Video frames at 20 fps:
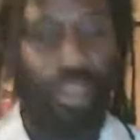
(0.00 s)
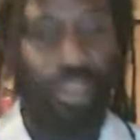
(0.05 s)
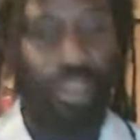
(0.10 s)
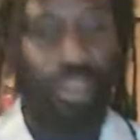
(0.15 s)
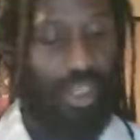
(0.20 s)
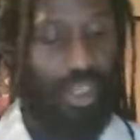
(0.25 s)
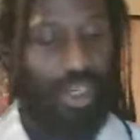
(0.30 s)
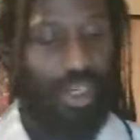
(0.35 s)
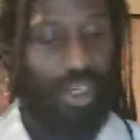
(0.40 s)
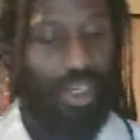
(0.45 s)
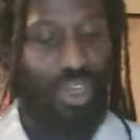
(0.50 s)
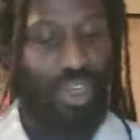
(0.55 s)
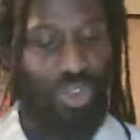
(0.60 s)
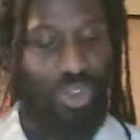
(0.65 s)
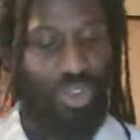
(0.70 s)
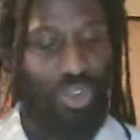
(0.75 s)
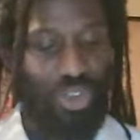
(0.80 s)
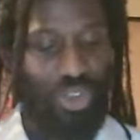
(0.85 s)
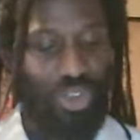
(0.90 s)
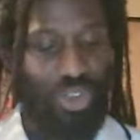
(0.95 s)
Now you
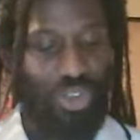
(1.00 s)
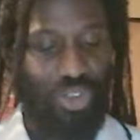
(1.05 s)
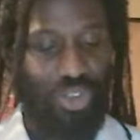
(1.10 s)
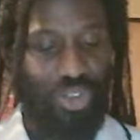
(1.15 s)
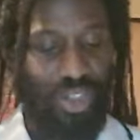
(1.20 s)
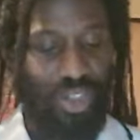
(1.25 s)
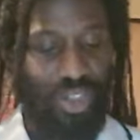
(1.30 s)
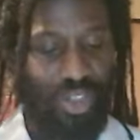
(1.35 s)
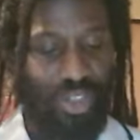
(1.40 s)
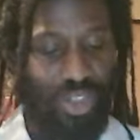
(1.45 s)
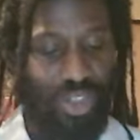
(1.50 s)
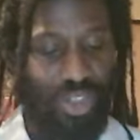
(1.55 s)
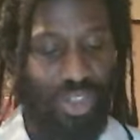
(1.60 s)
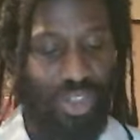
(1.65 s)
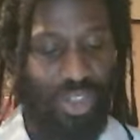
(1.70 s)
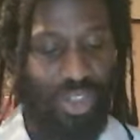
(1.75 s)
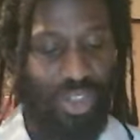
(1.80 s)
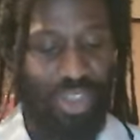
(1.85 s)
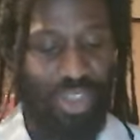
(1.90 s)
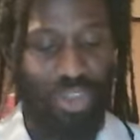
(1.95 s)
should start studying the
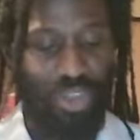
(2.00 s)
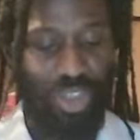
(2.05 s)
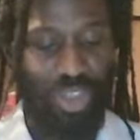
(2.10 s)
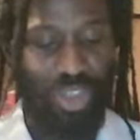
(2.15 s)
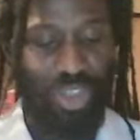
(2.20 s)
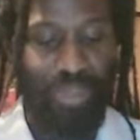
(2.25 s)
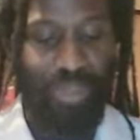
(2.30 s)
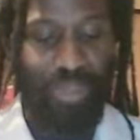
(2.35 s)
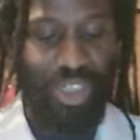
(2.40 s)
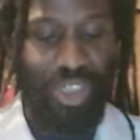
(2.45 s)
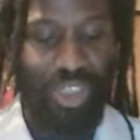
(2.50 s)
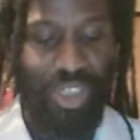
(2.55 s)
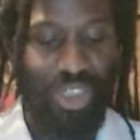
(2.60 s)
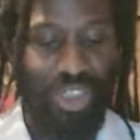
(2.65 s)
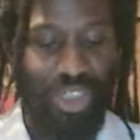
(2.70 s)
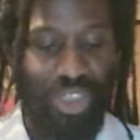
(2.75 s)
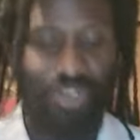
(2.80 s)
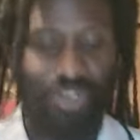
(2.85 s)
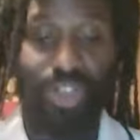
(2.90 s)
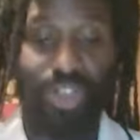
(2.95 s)
Enochian magic of
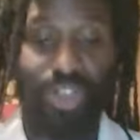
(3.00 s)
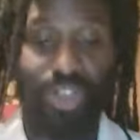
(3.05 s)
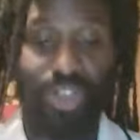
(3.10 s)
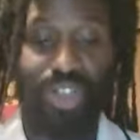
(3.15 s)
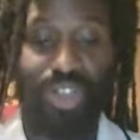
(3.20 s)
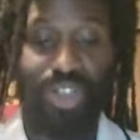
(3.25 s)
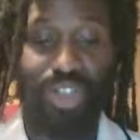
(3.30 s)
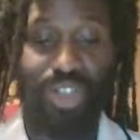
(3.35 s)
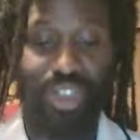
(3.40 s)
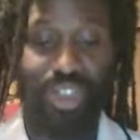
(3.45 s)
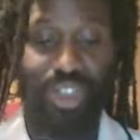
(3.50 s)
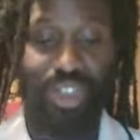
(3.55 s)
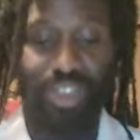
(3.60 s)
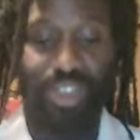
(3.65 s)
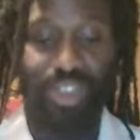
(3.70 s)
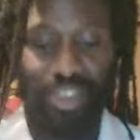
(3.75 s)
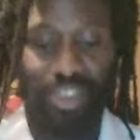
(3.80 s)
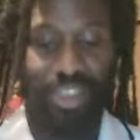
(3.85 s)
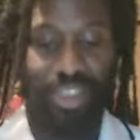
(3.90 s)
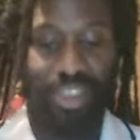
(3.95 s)
Dr. John
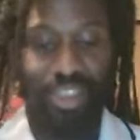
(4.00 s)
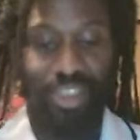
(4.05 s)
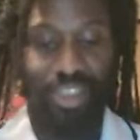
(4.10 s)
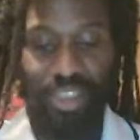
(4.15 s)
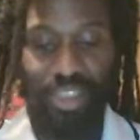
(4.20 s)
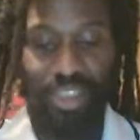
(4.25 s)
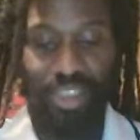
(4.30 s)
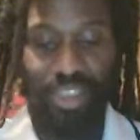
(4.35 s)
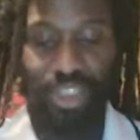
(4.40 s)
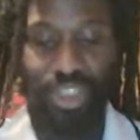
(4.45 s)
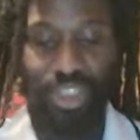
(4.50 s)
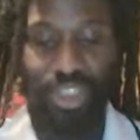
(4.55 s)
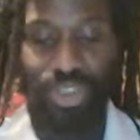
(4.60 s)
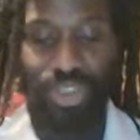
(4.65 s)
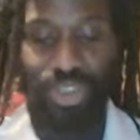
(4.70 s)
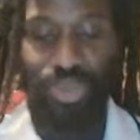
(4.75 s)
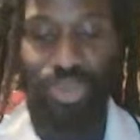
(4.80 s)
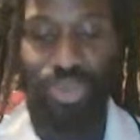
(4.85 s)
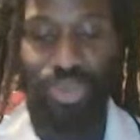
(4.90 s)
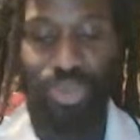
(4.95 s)
Dee. Choose
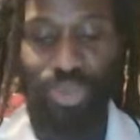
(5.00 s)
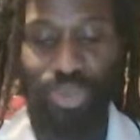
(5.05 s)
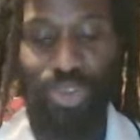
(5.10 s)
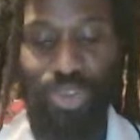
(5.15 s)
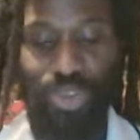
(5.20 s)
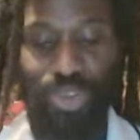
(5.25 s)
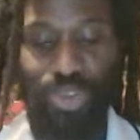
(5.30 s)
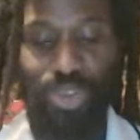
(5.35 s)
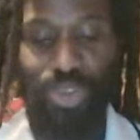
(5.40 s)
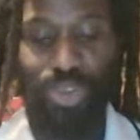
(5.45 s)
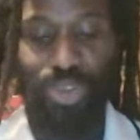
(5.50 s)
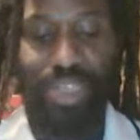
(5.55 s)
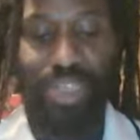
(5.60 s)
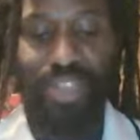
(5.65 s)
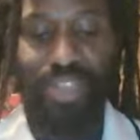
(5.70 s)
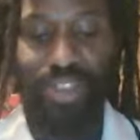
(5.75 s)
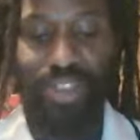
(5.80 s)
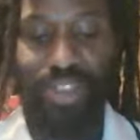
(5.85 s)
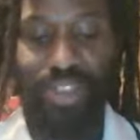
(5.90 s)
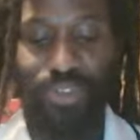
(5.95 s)
the most suitable
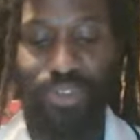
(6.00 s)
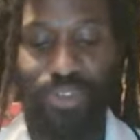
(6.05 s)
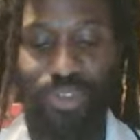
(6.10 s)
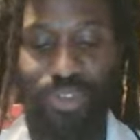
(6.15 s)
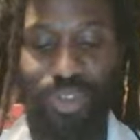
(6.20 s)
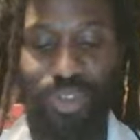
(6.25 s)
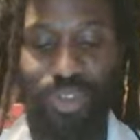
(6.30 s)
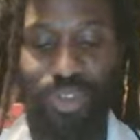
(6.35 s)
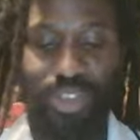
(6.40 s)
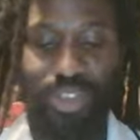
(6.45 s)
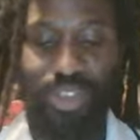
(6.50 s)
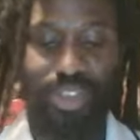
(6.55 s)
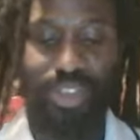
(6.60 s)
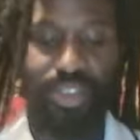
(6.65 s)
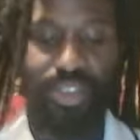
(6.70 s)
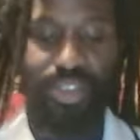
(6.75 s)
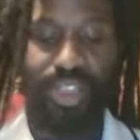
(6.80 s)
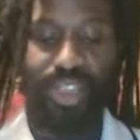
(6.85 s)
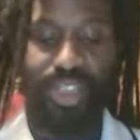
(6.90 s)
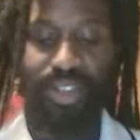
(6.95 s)
angelic forces to
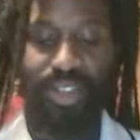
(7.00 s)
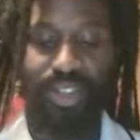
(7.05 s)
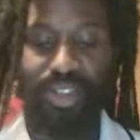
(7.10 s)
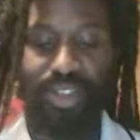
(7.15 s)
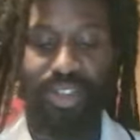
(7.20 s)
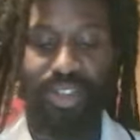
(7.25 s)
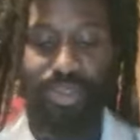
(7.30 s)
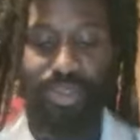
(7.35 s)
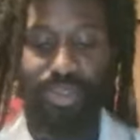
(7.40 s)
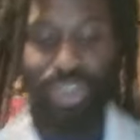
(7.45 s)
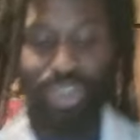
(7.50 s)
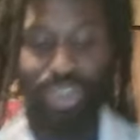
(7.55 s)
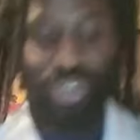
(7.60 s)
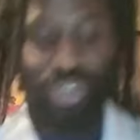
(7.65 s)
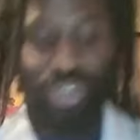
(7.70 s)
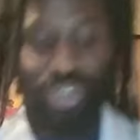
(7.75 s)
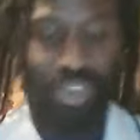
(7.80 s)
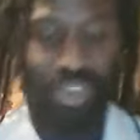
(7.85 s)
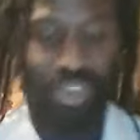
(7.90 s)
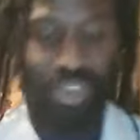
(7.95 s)
send on the mission
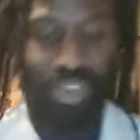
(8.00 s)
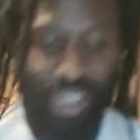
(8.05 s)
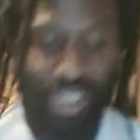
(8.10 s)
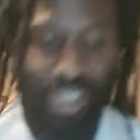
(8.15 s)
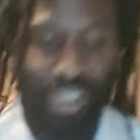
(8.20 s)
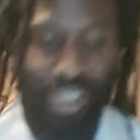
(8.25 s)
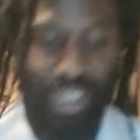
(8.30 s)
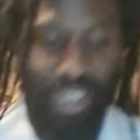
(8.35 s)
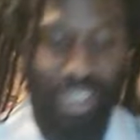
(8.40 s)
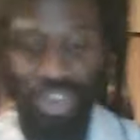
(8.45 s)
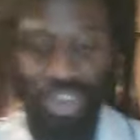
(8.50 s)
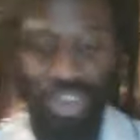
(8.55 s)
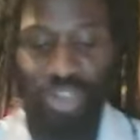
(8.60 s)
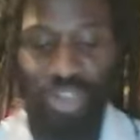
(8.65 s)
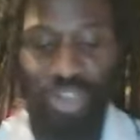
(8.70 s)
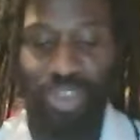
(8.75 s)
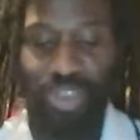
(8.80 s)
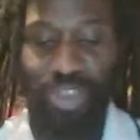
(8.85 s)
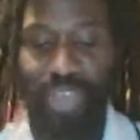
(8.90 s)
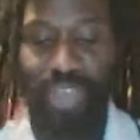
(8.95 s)
and charge them
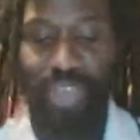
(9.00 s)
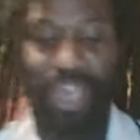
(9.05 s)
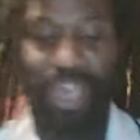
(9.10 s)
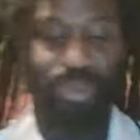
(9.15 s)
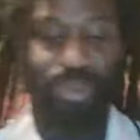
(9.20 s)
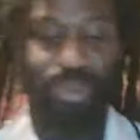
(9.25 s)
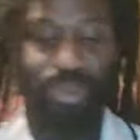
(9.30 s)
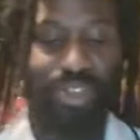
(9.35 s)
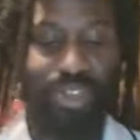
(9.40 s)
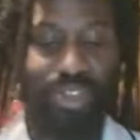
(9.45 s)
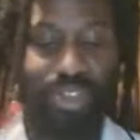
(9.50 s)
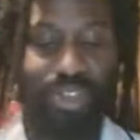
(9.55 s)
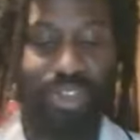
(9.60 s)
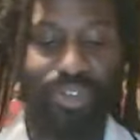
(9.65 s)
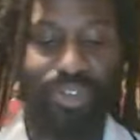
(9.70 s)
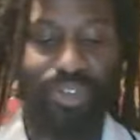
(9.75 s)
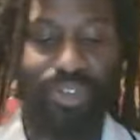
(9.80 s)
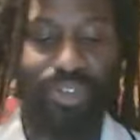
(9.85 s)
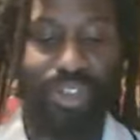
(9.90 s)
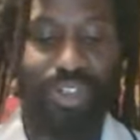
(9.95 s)
to hamper,
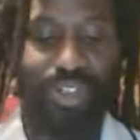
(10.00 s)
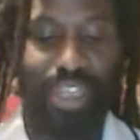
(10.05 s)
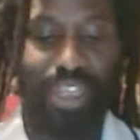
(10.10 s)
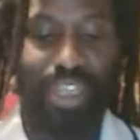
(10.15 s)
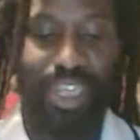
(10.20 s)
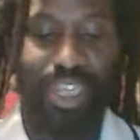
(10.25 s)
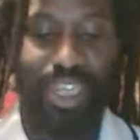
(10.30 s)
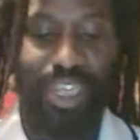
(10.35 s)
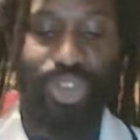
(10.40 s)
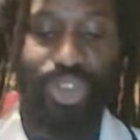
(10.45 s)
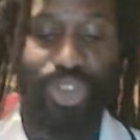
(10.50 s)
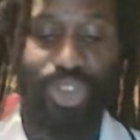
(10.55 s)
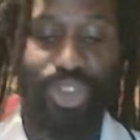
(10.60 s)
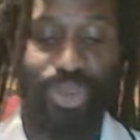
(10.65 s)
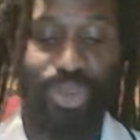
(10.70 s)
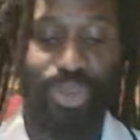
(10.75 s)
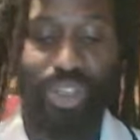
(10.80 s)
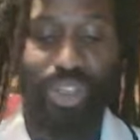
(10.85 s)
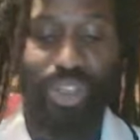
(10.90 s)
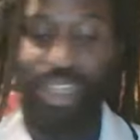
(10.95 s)
divert, and destroy
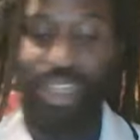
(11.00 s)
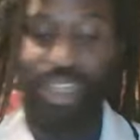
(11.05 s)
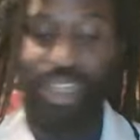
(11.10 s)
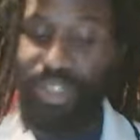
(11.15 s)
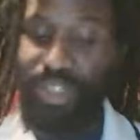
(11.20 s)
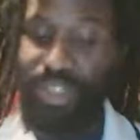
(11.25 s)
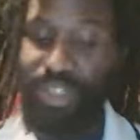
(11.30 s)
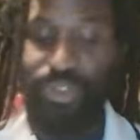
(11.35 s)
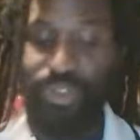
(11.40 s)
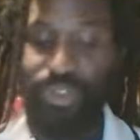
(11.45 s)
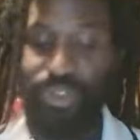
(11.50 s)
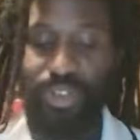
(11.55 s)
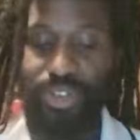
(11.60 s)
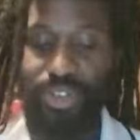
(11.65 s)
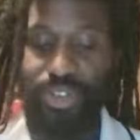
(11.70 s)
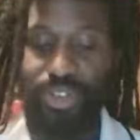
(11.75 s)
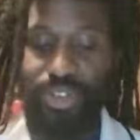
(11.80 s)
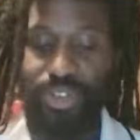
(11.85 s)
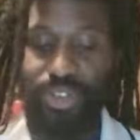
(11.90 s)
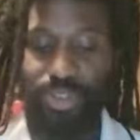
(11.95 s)
any efforts
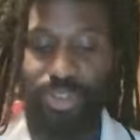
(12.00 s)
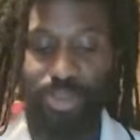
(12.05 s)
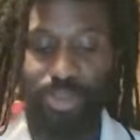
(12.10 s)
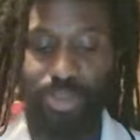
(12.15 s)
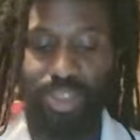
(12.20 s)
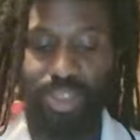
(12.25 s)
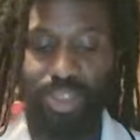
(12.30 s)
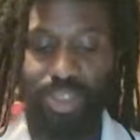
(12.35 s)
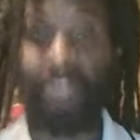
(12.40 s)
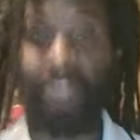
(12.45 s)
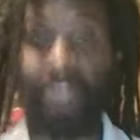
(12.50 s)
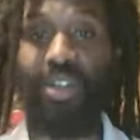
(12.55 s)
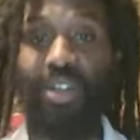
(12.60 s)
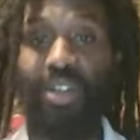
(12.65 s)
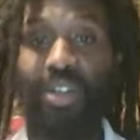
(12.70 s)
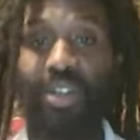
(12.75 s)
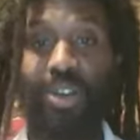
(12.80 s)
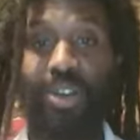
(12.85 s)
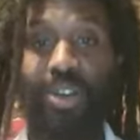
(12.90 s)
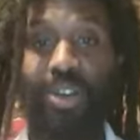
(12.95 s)
of the bully to harm
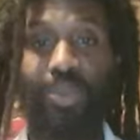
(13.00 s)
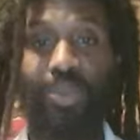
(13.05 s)
you.